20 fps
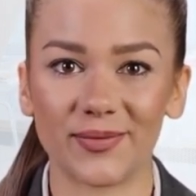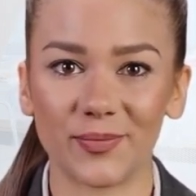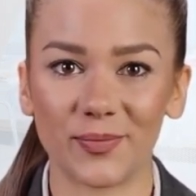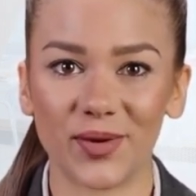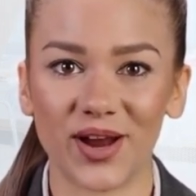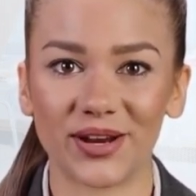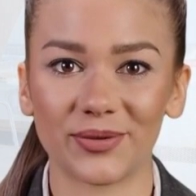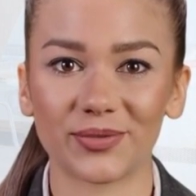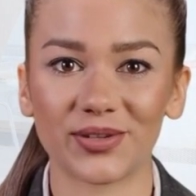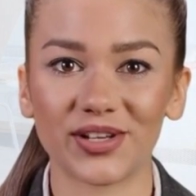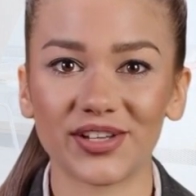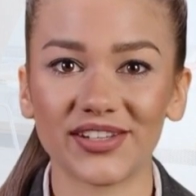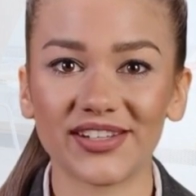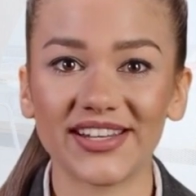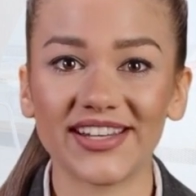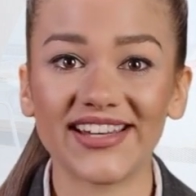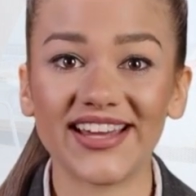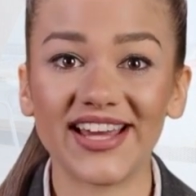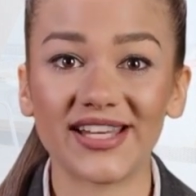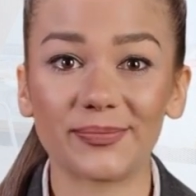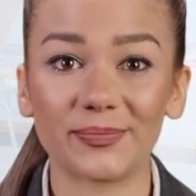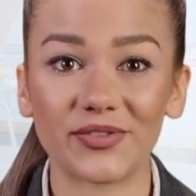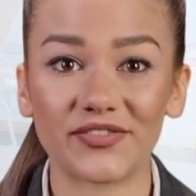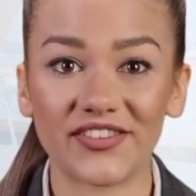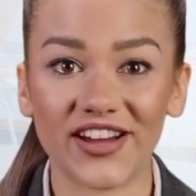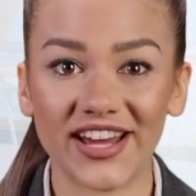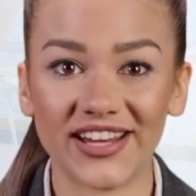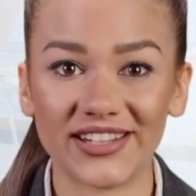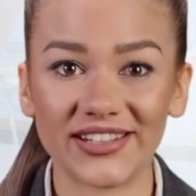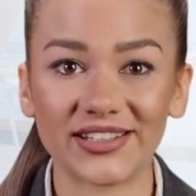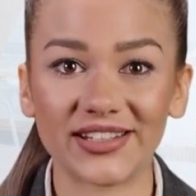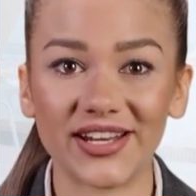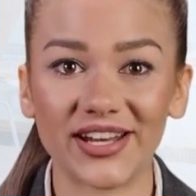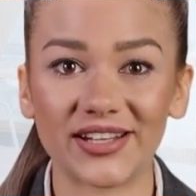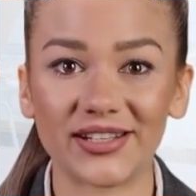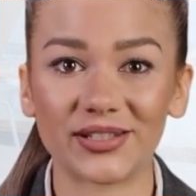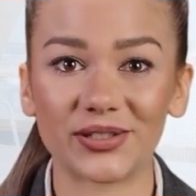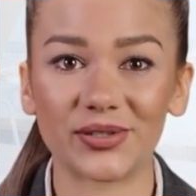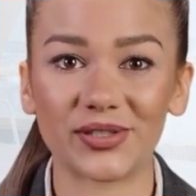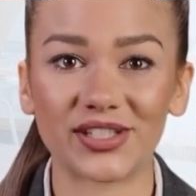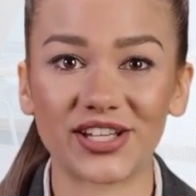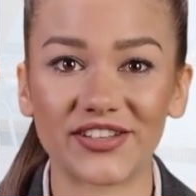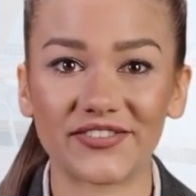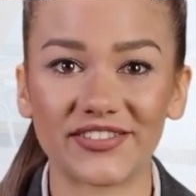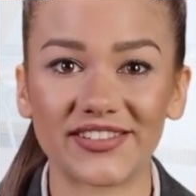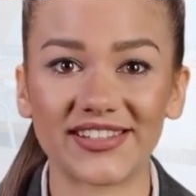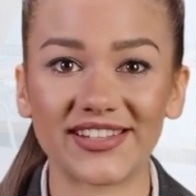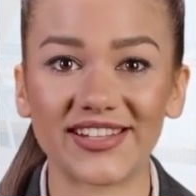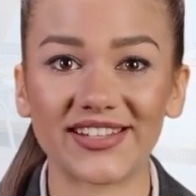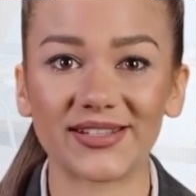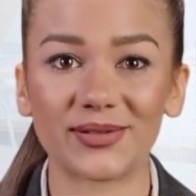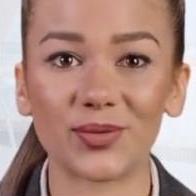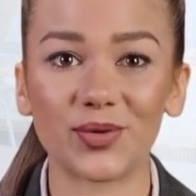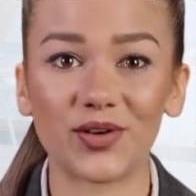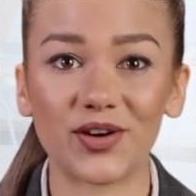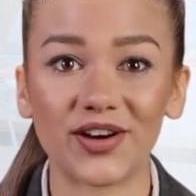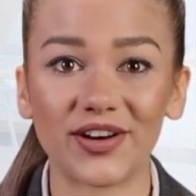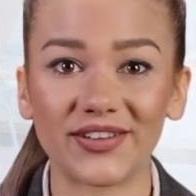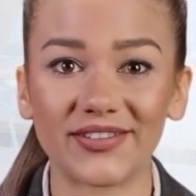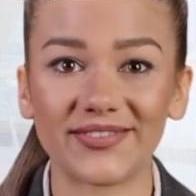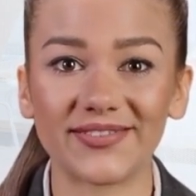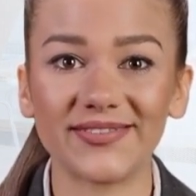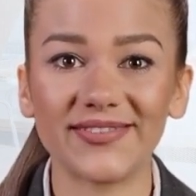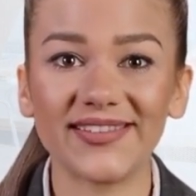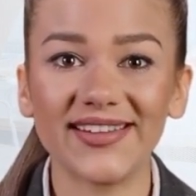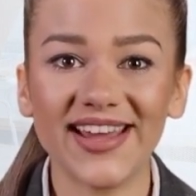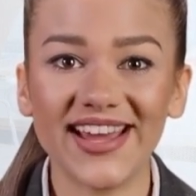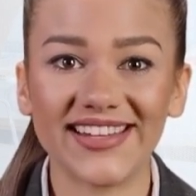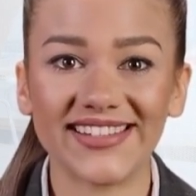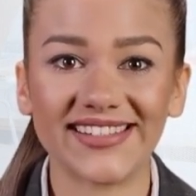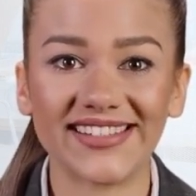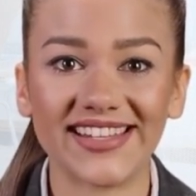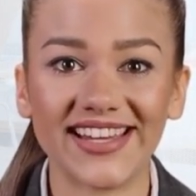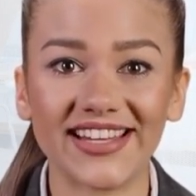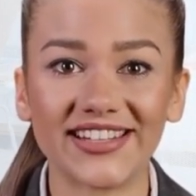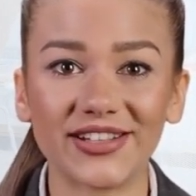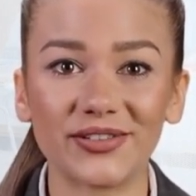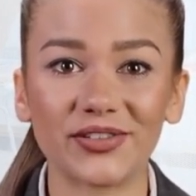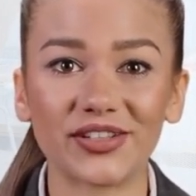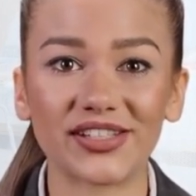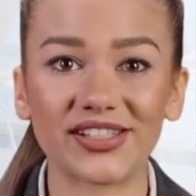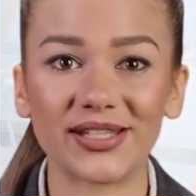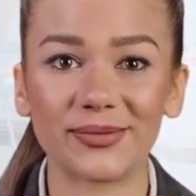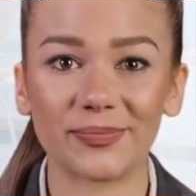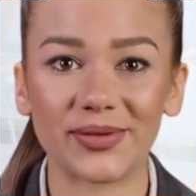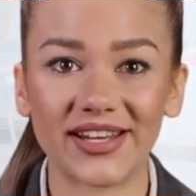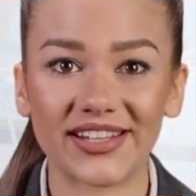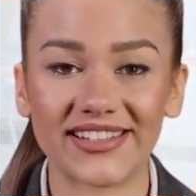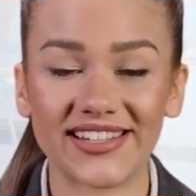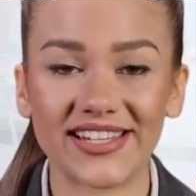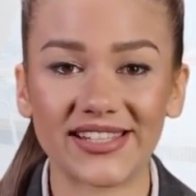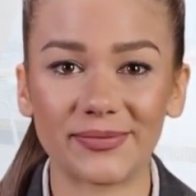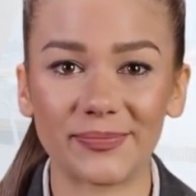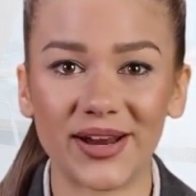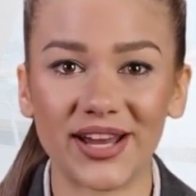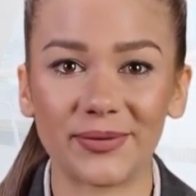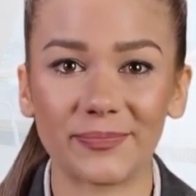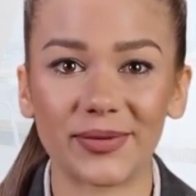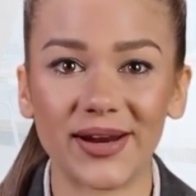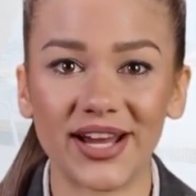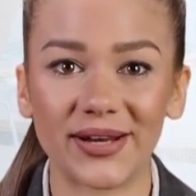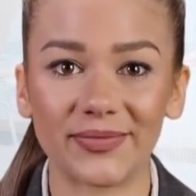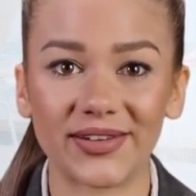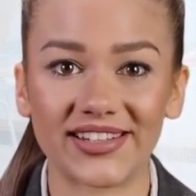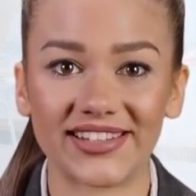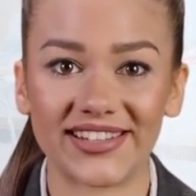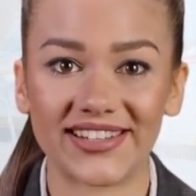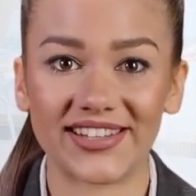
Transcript: one person has provided goods or services, or, let's say, the recipient has made payment in